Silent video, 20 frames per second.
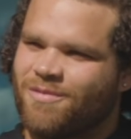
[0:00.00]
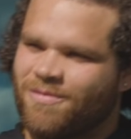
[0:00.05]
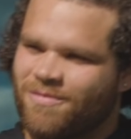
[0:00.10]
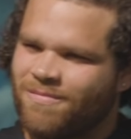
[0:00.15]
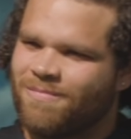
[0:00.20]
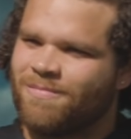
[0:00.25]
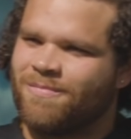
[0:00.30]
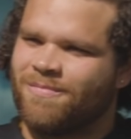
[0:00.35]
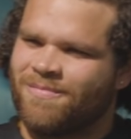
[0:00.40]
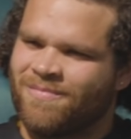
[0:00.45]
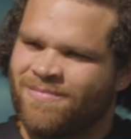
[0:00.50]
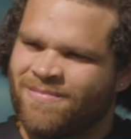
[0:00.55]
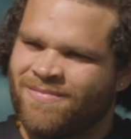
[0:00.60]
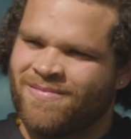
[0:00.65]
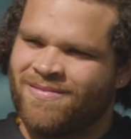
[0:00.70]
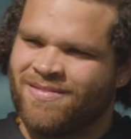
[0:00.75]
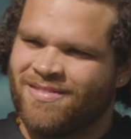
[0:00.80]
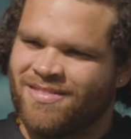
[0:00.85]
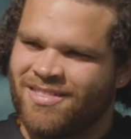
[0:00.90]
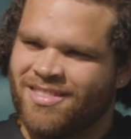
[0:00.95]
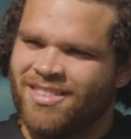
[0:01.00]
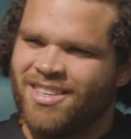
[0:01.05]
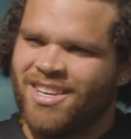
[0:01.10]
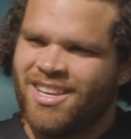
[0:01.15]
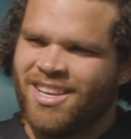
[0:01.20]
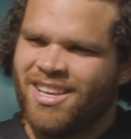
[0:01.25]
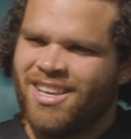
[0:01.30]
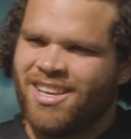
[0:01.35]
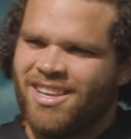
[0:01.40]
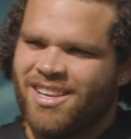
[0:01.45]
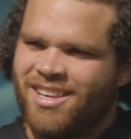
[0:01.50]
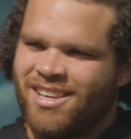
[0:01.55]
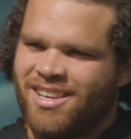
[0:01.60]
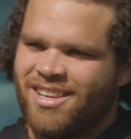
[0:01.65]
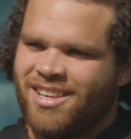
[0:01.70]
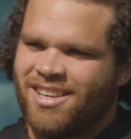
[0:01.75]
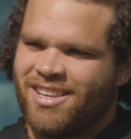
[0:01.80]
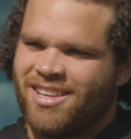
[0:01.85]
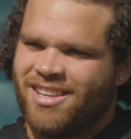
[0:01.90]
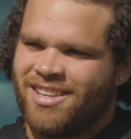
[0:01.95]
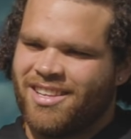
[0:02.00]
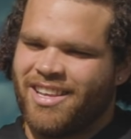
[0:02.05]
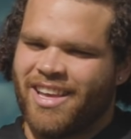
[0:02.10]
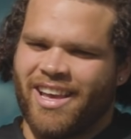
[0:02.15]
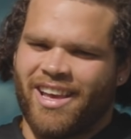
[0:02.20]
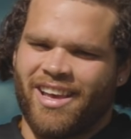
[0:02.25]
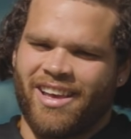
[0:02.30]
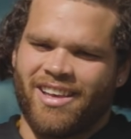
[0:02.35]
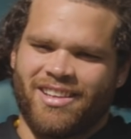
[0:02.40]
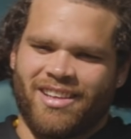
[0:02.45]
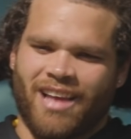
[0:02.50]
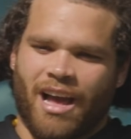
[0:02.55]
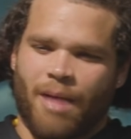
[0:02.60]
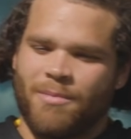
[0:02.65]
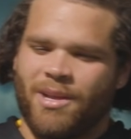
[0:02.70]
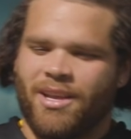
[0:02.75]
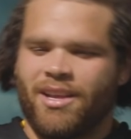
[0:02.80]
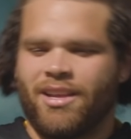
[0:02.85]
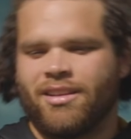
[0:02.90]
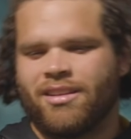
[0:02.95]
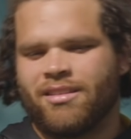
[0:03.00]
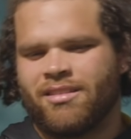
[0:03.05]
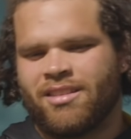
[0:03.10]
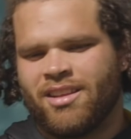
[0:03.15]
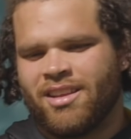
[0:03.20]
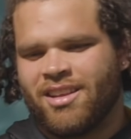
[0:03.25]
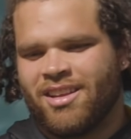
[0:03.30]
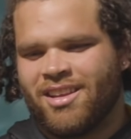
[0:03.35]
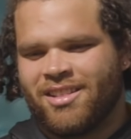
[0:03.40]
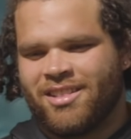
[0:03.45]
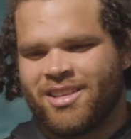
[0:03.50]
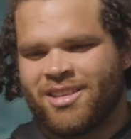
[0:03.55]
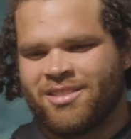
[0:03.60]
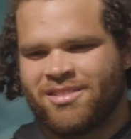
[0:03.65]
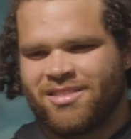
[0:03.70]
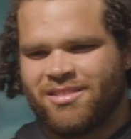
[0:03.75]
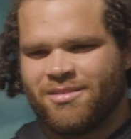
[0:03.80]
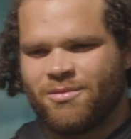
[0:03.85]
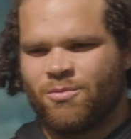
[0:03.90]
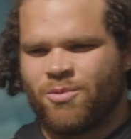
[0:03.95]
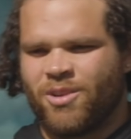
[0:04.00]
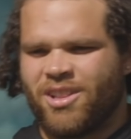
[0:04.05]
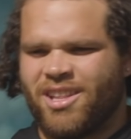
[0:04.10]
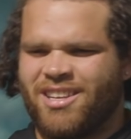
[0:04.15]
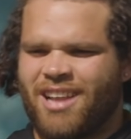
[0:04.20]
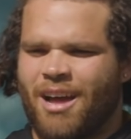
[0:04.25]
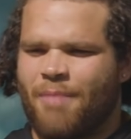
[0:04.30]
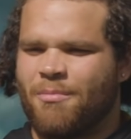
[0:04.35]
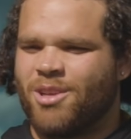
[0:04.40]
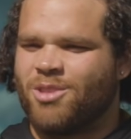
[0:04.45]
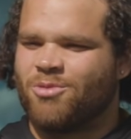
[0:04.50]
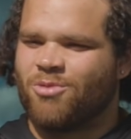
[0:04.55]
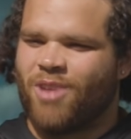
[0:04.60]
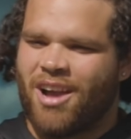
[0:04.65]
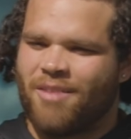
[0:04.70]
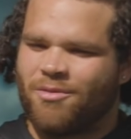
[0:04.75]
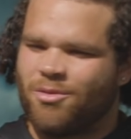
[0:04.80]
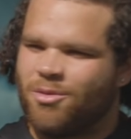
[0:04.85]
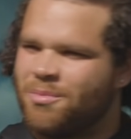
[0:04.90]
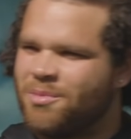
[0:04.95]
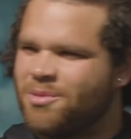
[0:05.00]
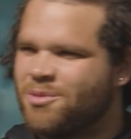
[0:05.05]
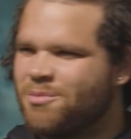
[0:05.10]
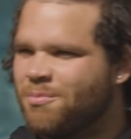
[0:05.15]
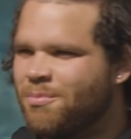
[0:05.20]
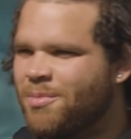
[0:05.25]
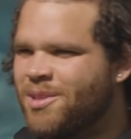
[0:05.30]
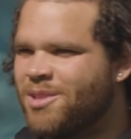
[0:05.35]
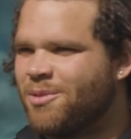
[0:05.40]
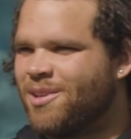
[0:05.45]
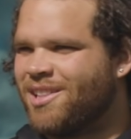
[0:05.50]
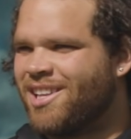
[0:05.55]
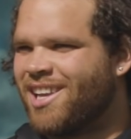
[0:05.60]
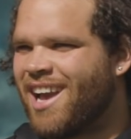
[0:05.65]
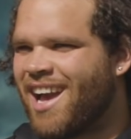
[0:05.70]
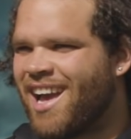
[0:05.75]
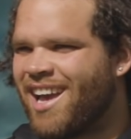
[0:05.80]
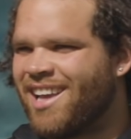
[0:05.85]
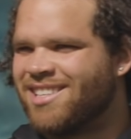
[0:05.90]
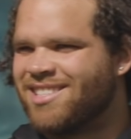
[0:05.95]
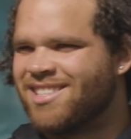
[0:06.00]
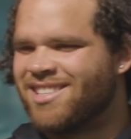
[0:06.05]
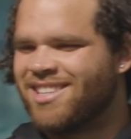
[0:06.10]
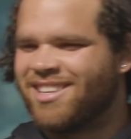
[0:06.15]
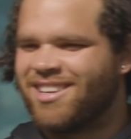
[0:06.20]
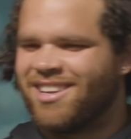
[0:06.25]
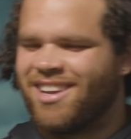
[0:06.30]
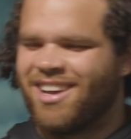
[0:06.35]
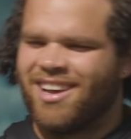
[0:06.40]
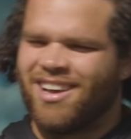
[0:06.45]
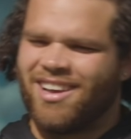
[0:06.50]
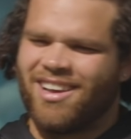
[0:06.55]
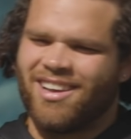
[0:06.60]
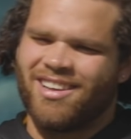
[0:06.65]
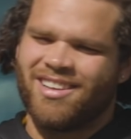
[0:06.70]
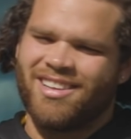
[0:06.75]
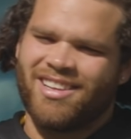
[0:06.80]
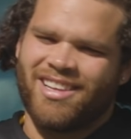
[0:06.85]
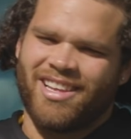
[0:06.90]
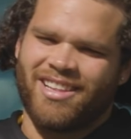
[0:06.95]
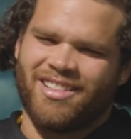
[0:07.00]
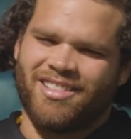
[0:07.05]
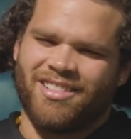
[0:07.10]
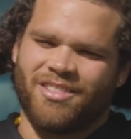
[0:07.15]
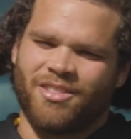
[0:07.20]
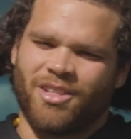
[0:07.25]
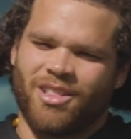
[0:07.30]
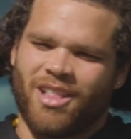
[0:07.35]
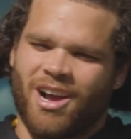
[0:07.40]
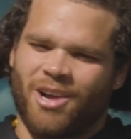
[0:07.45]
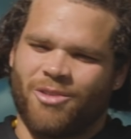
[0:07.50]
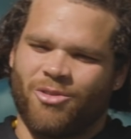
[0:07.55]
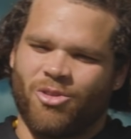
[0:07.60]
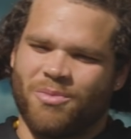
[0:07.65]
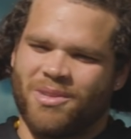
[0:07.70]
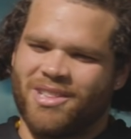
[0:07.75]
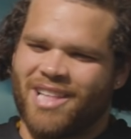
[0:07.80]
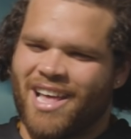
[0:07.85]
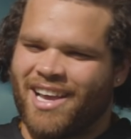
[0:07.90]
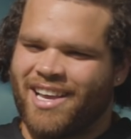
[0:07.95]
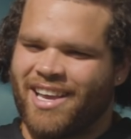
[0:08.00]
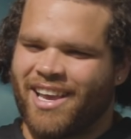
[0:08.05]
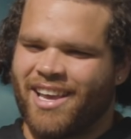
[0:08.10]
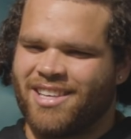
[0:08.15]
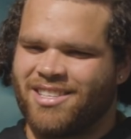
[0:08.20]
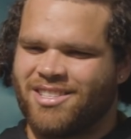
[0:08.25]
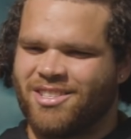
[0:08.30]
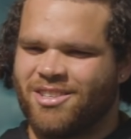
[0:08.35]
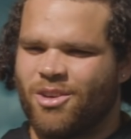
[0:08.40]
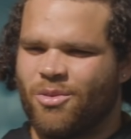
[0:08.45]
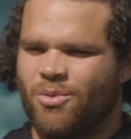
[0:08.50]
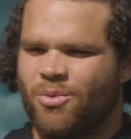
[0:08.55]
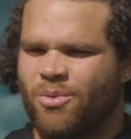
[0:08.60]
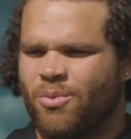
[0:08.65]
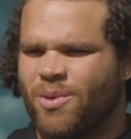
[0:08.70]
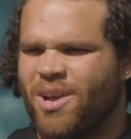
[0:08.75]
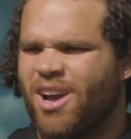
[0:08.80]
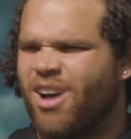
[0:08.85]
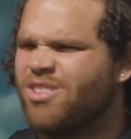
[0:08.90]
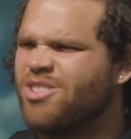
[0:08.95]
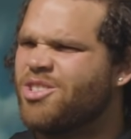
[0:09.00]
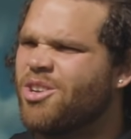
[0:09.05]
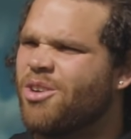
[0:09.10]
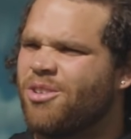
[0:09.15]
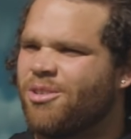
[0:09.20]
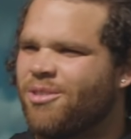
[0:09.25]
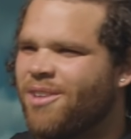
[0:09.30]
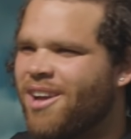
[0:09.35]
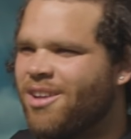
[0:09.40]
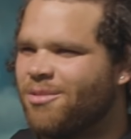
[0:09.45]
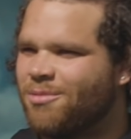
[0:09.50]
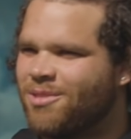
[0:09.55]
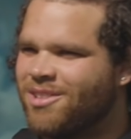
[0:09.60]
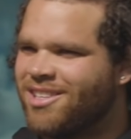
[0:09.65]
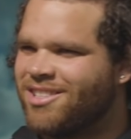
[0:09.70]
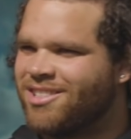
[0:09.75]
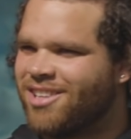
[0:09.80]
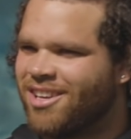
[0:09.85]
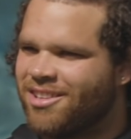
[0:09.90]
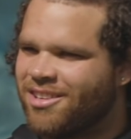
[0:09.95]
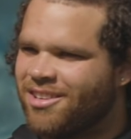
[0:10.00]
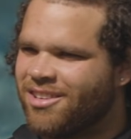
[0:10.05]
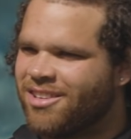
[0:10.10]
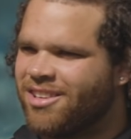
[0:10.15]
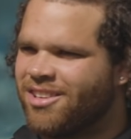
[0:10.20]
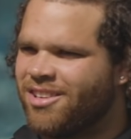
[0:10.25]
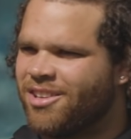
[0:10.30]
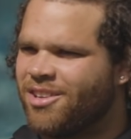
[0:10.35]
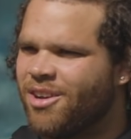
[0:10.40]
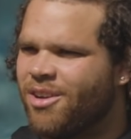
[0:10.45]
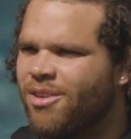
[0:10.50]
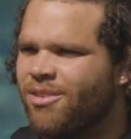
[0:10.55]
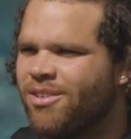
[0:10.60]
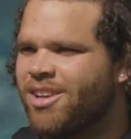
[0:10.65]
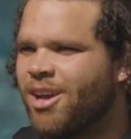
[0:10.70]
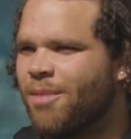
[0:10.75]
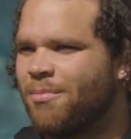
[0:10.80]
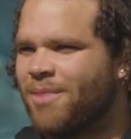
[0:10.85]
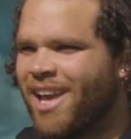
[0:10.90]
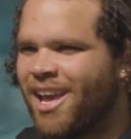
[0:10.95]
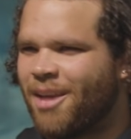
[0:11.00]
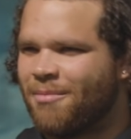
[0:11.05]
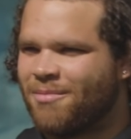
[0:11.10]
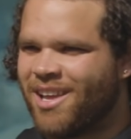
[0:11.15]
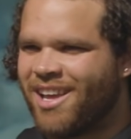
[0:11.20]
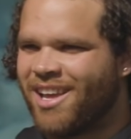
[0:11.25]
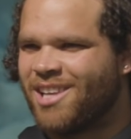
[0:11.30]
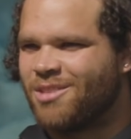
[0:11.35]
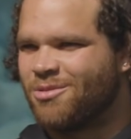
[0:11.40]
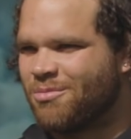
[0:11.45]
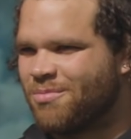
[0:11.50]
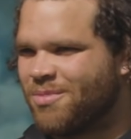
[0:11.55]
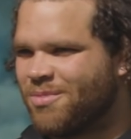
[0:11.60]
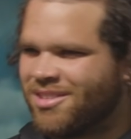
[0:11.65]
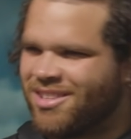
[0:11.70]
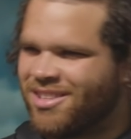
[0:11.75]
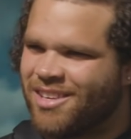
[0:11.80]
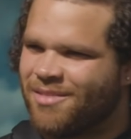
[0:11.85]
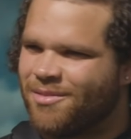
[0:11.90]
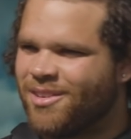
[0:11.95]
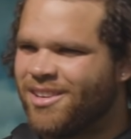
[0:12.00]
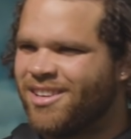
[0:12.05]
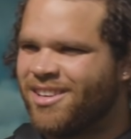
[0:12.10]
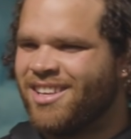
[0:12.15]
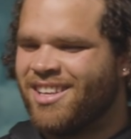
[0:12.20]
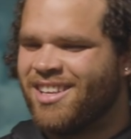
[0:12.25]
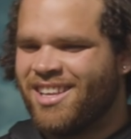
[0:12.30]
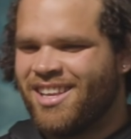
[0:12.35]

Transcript: Mm-hmm. Yeah, I mean, there's really not much rivalry between the guys in the uh, in the locker room. In that case, you know, we all joke around with each other. You know, come game days, we'll put different